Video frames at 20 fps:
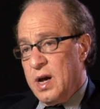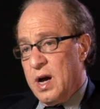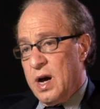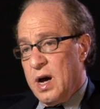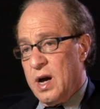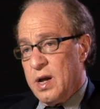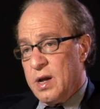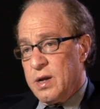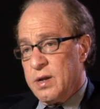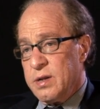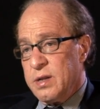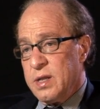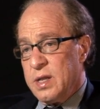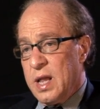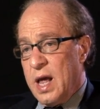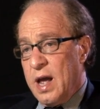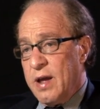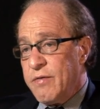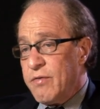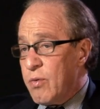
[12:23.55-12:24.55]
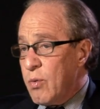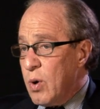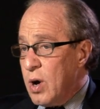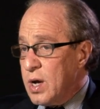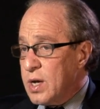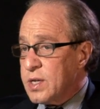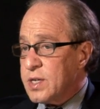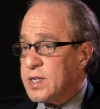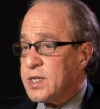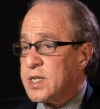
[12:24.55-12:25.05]
uh, life
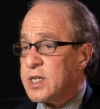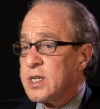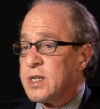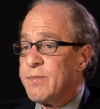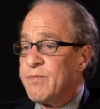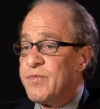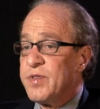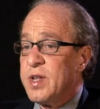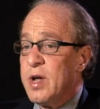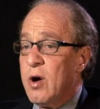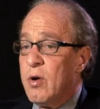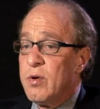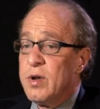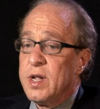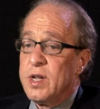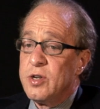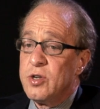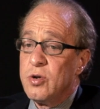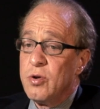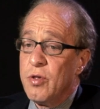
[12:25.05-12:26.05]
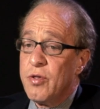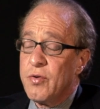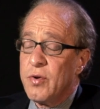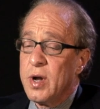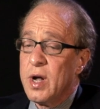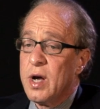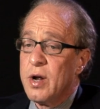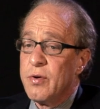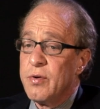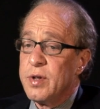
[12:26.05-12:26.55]
was only two,
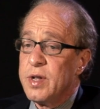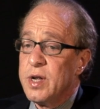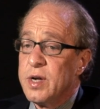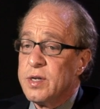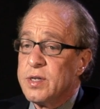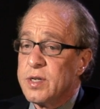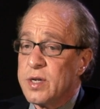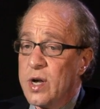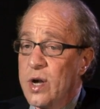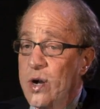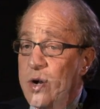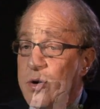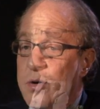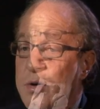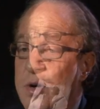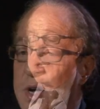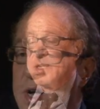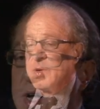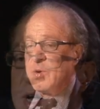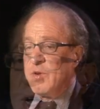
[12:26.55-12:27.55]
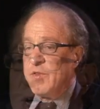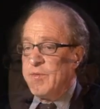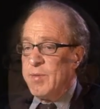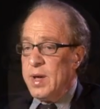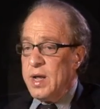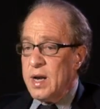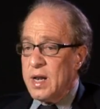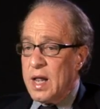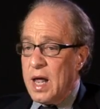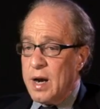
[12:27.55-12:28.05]
three hundred years ago. So we've
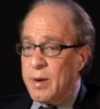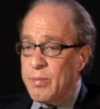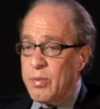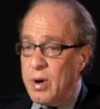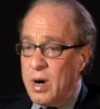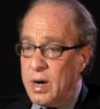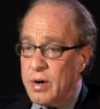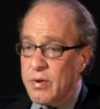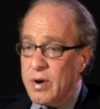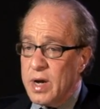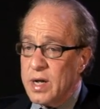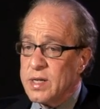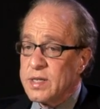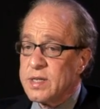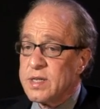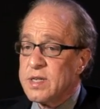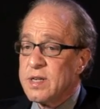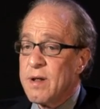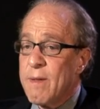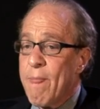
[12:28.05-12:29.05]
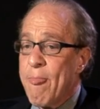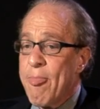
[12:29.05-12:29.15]
made a lot of progress.